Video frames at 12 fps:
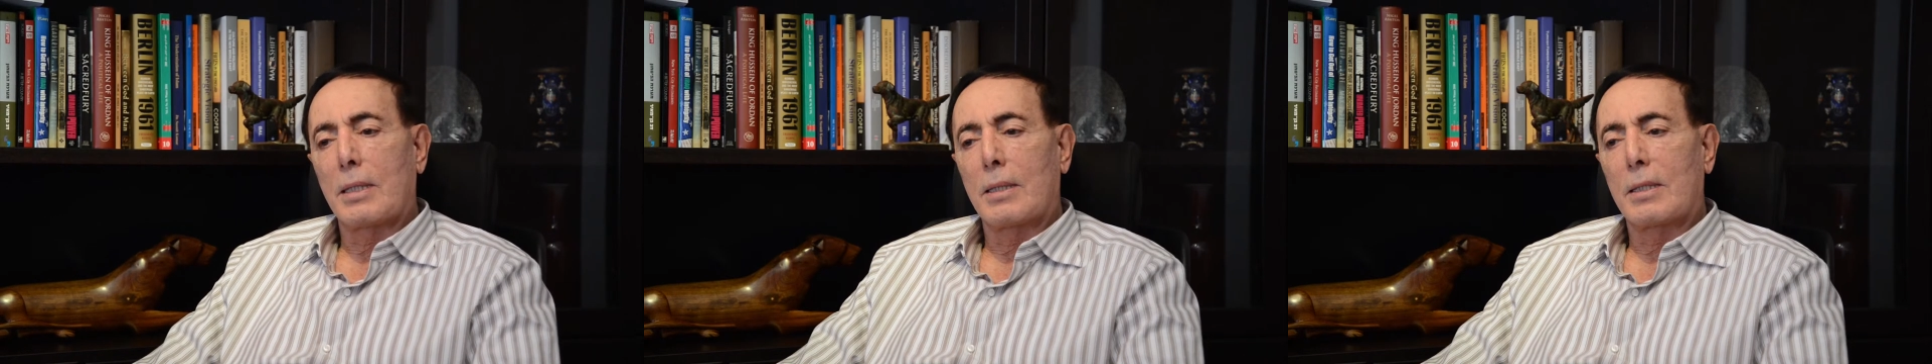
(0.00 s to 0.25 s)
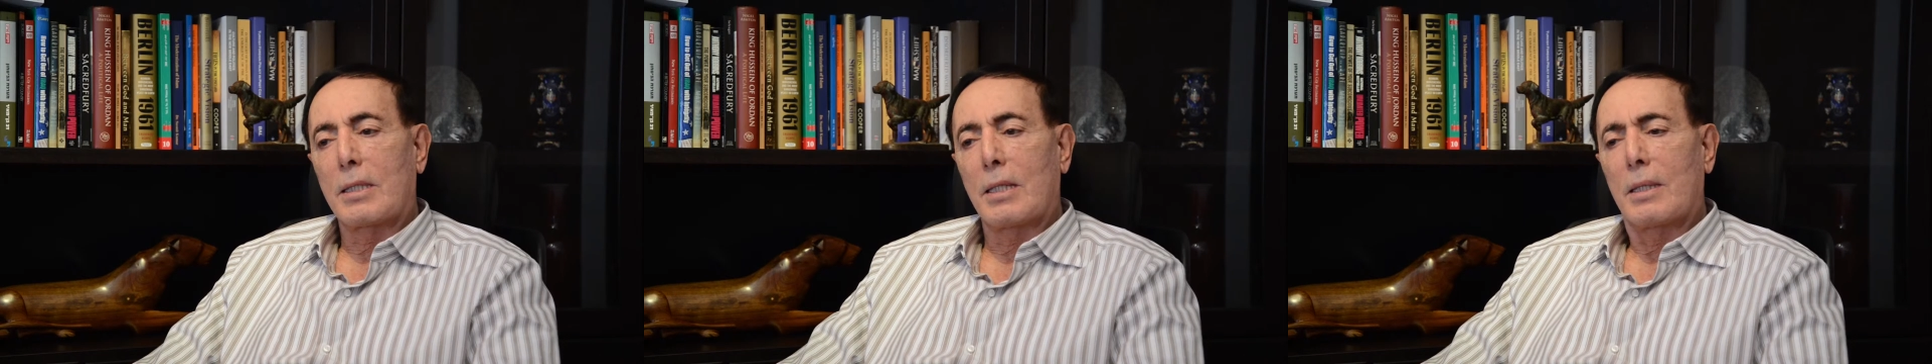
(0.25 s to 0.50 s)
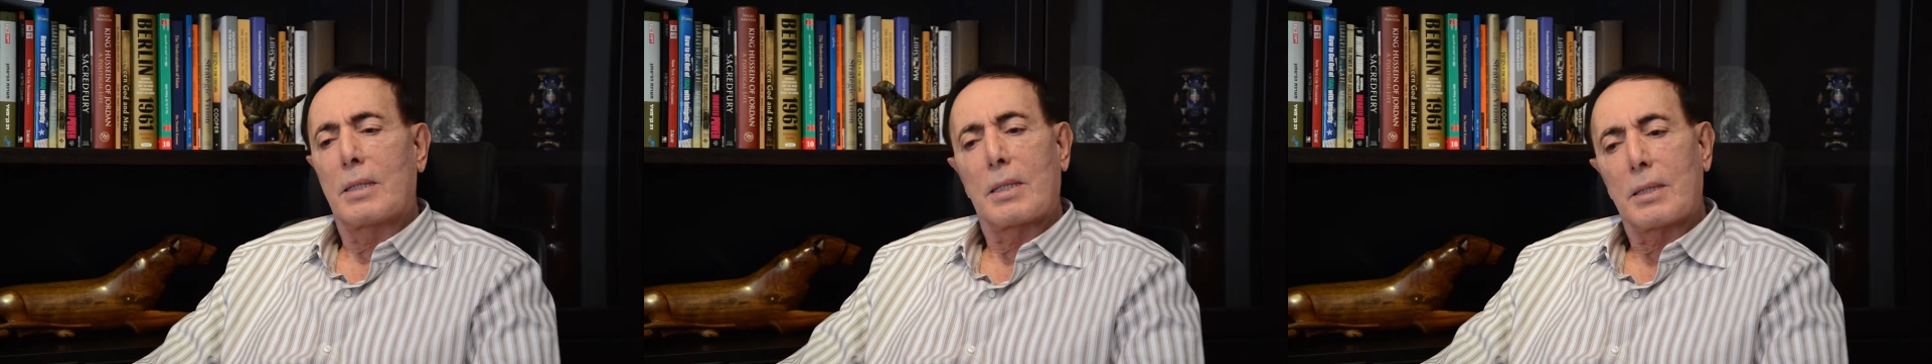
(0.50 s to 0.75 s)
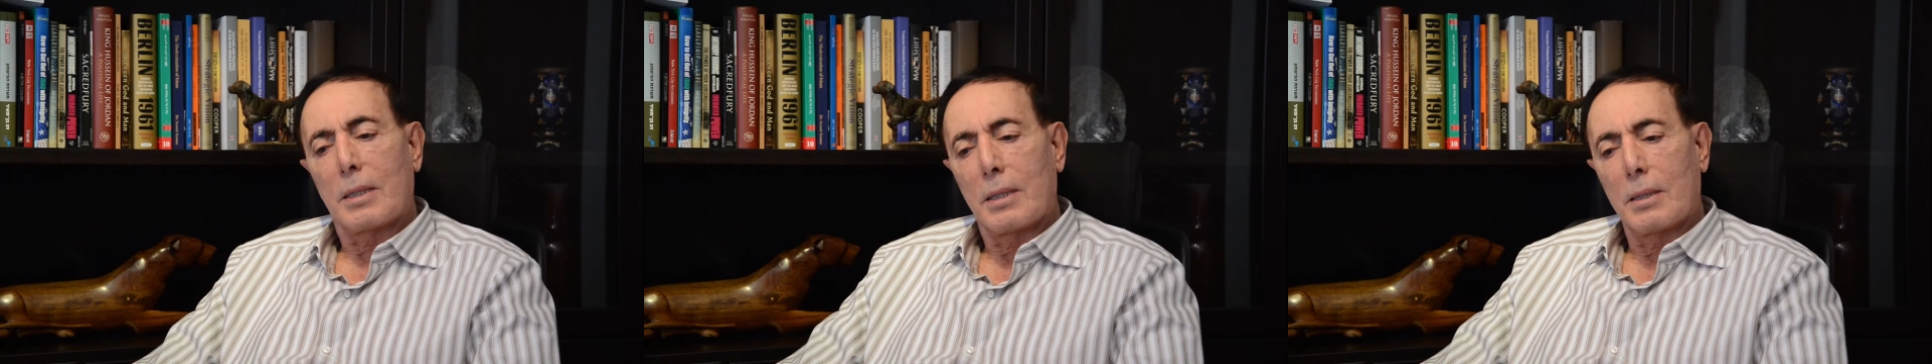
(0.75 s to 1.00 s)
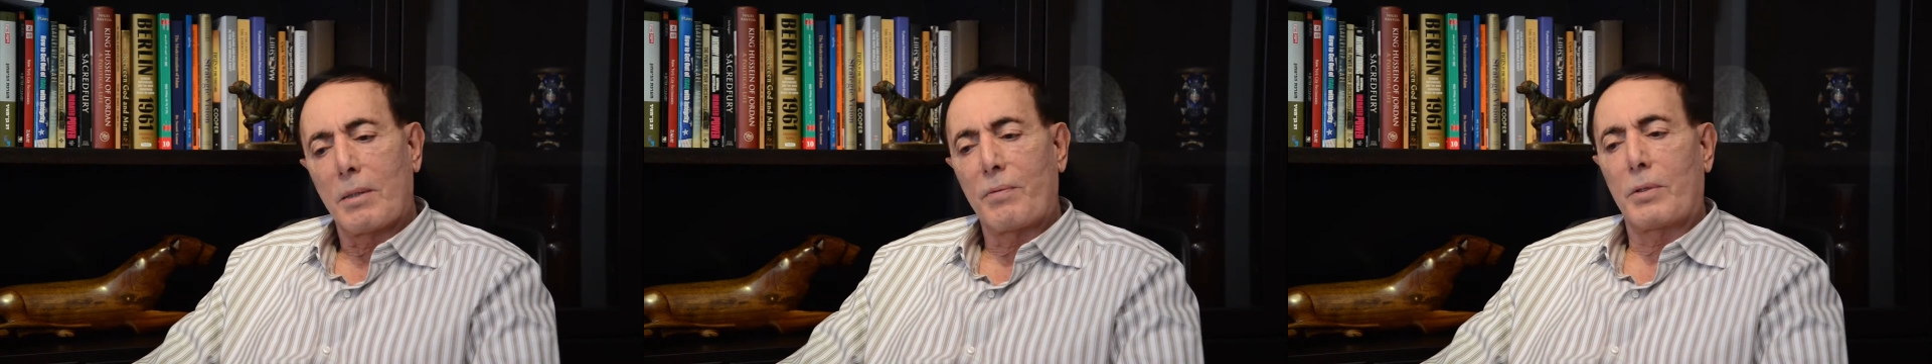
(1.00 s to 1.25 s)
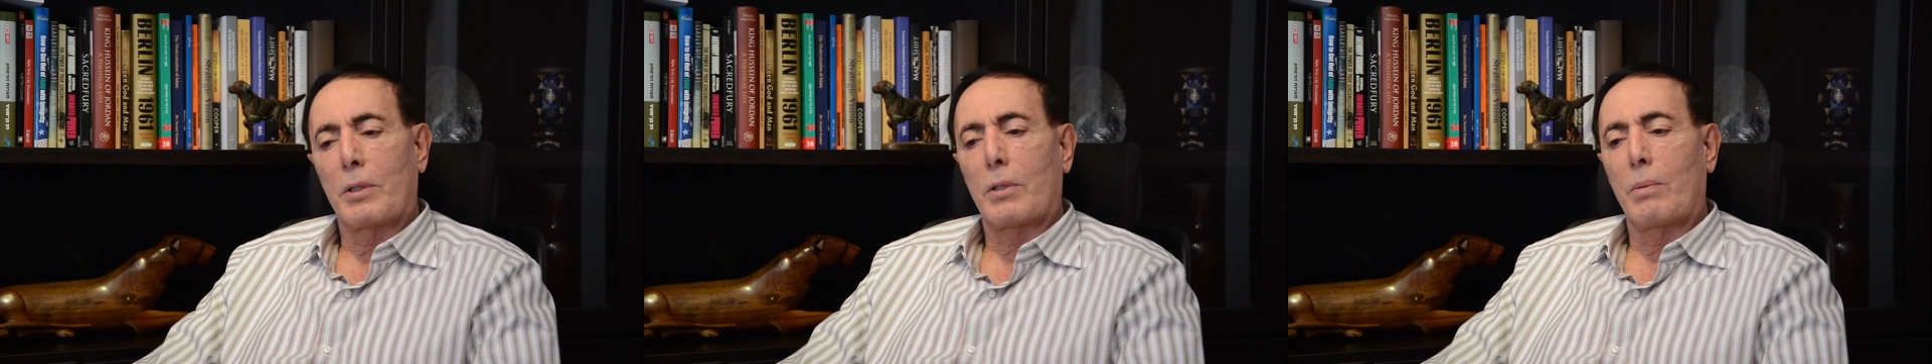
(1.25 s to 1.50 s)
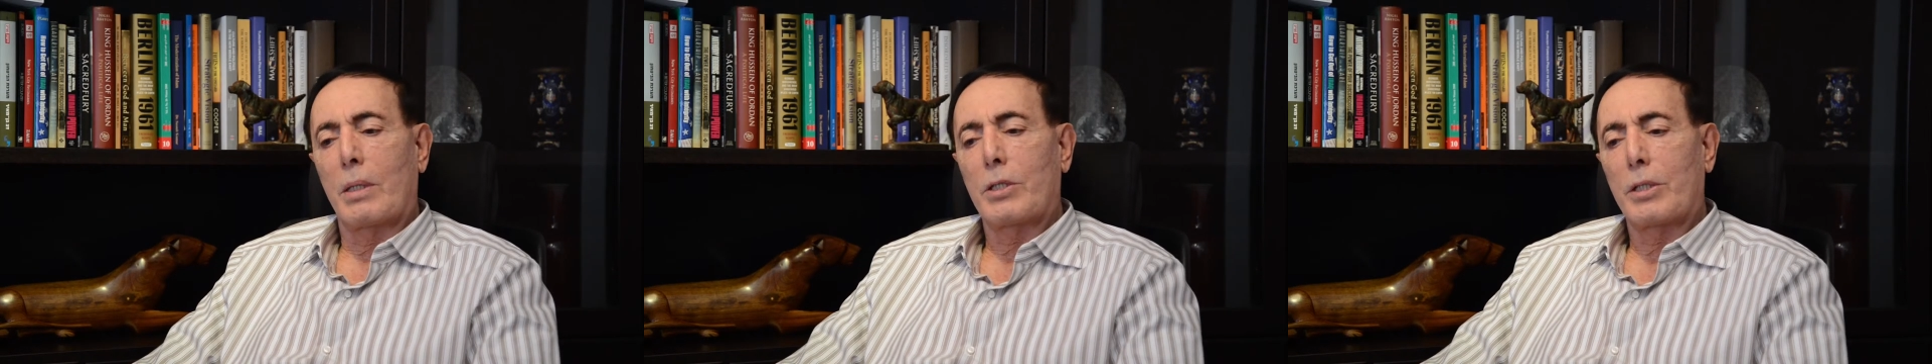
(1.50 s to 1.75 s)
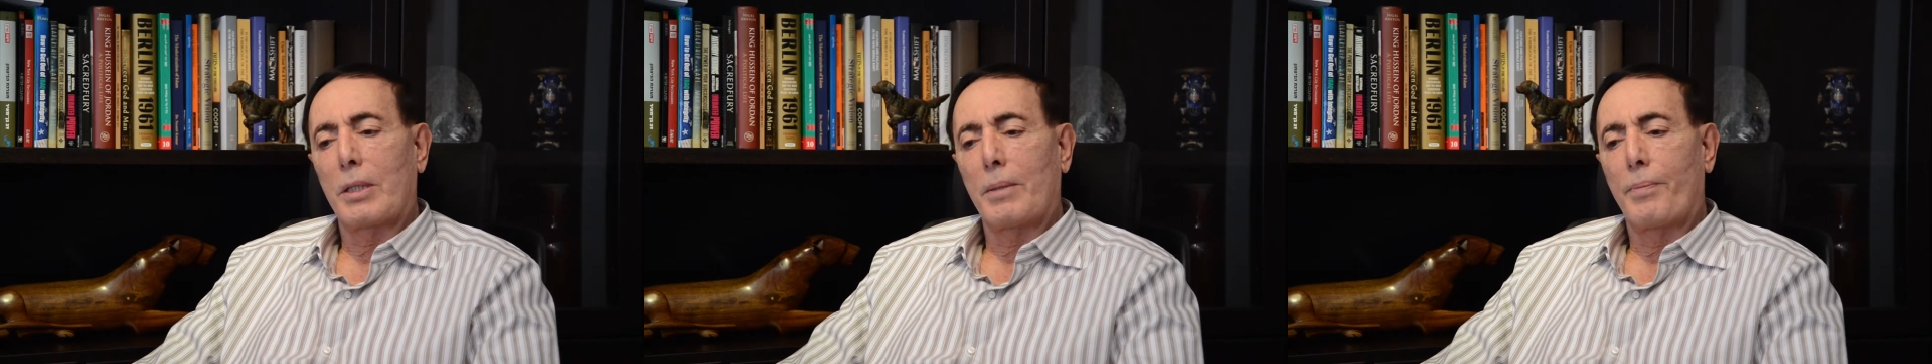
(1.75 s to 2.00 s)
concerned, this is a different
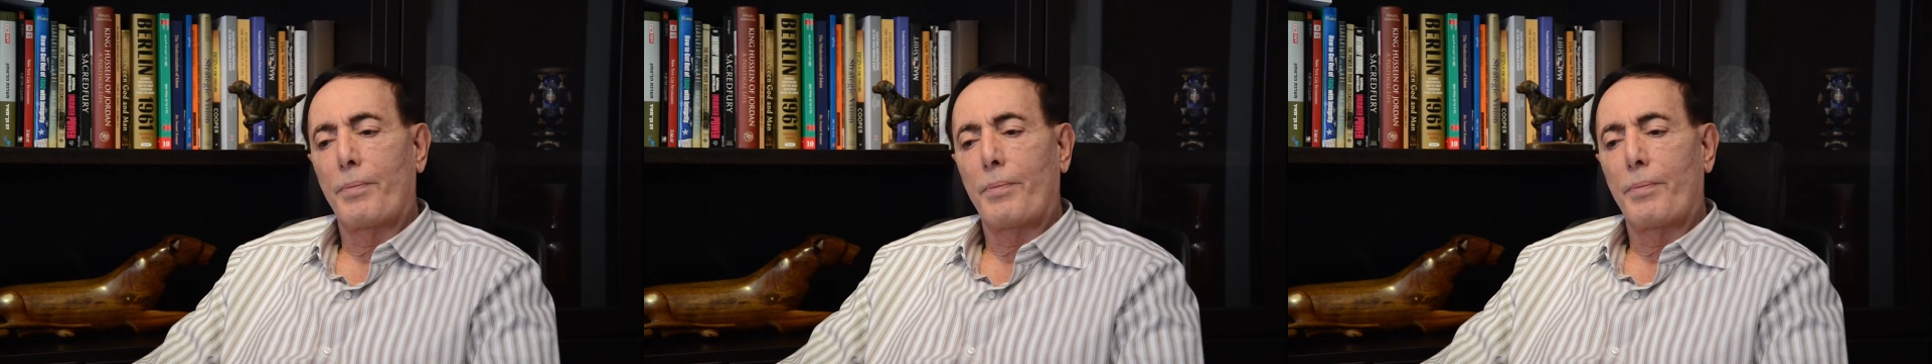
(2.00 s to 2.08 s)
question.